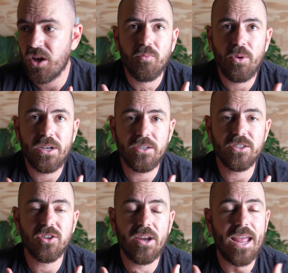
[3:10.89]
We can
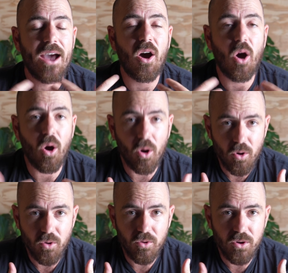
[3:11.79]
design our
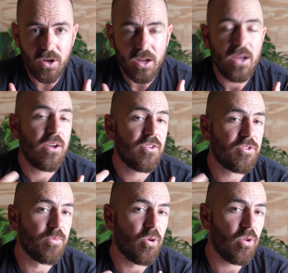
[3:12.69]
own
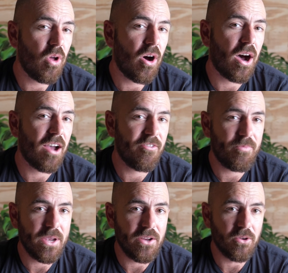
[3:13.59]
small hive
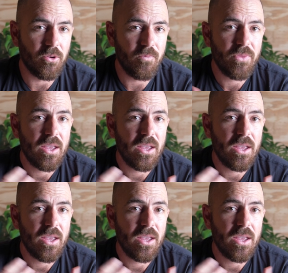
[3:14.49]
beetle